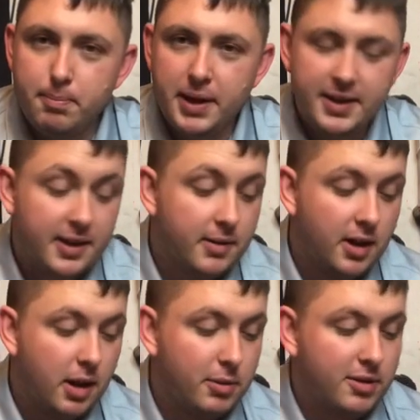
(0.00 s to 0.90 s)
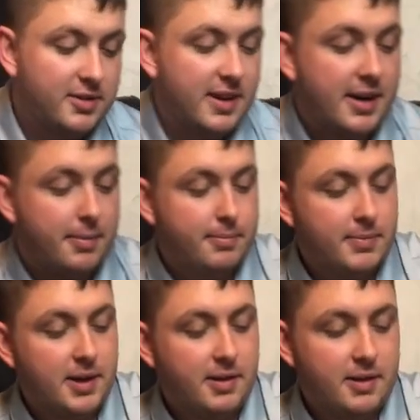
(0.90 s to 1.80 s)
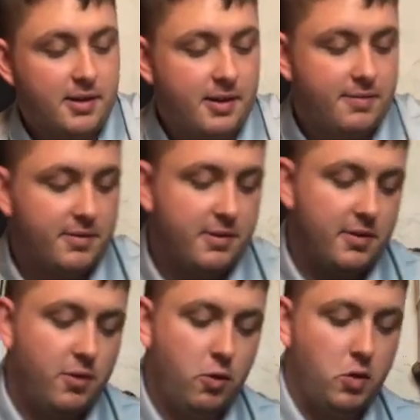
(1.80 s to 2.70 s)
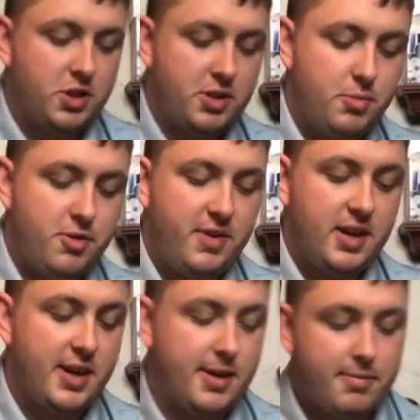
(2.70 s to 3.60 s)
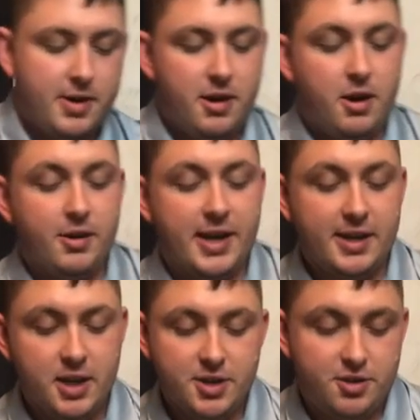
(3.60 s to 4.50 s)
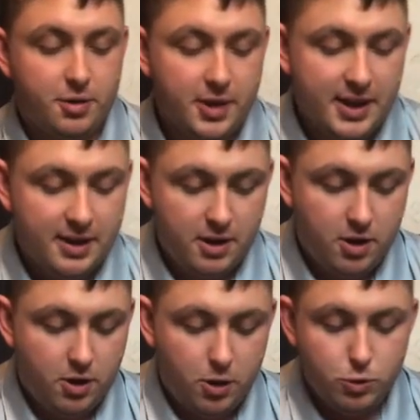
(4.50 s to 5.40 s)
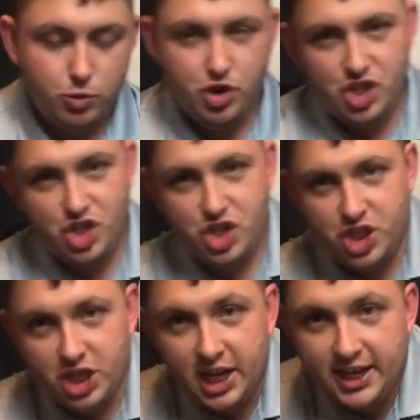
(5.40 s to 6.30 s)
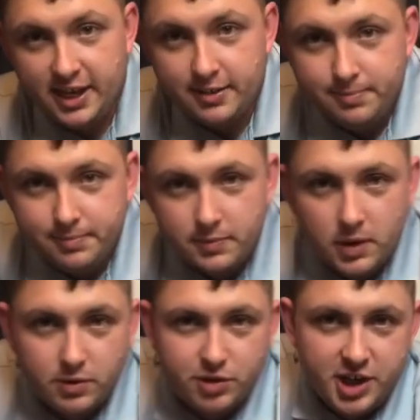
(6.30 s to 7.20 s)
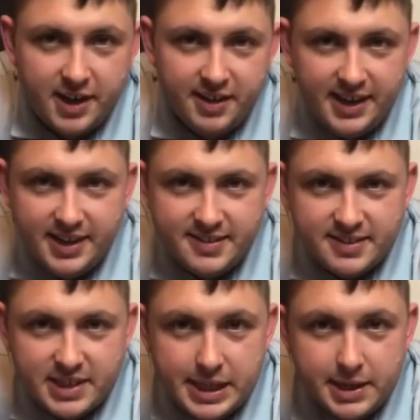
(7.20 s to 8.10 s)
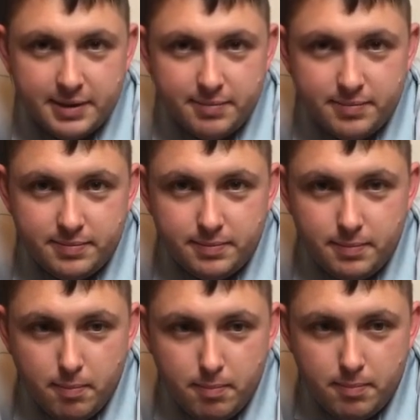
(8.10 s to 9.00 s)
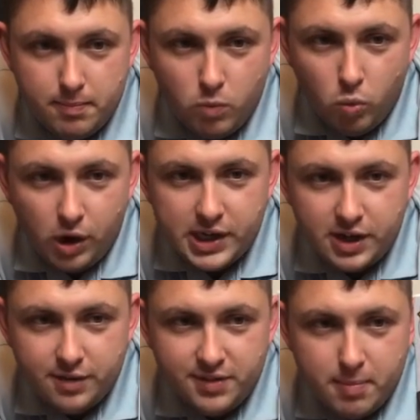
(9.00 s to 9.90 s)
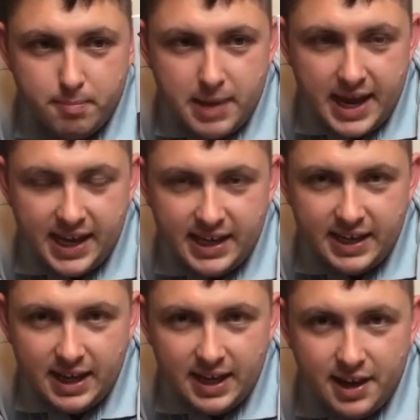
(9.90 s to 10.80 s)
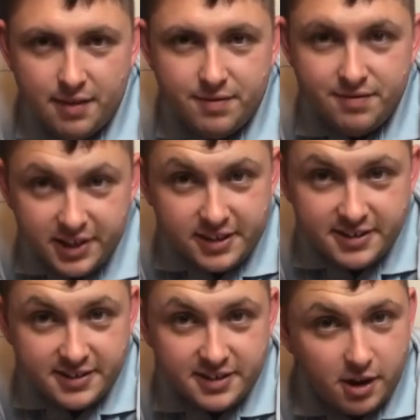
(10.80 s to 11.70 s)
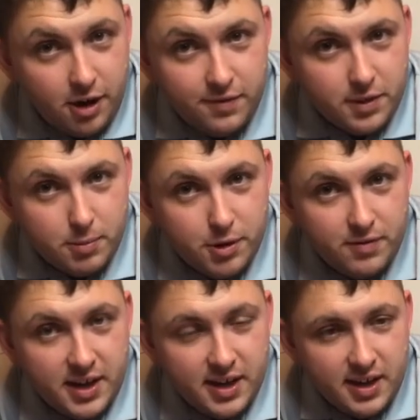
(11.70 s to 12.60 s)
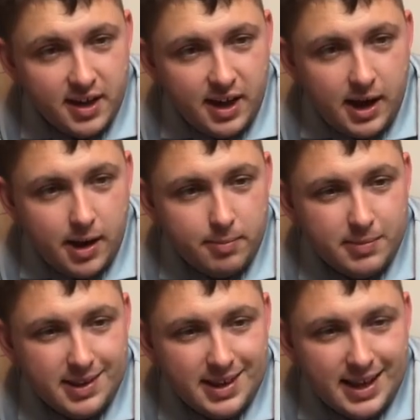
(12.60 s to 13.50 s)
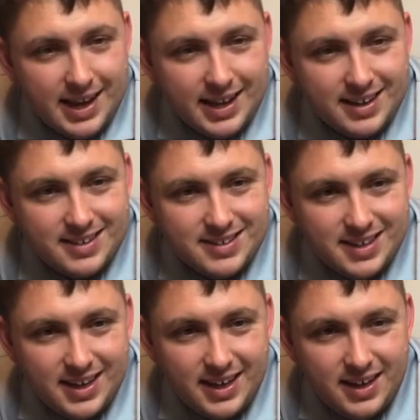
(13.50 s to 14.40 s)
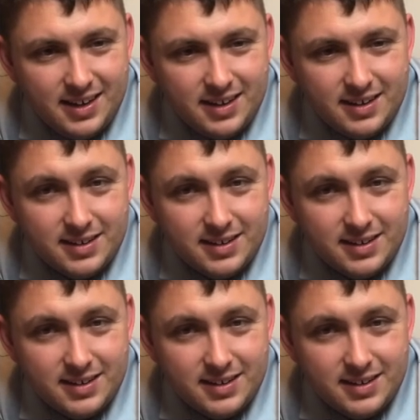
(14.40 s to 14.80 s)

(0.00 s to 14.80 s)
Baga. I'm gonna look that up. Or watch the movie again. Okay, so Jada. Jada is the one of the main villains of the movie, and he,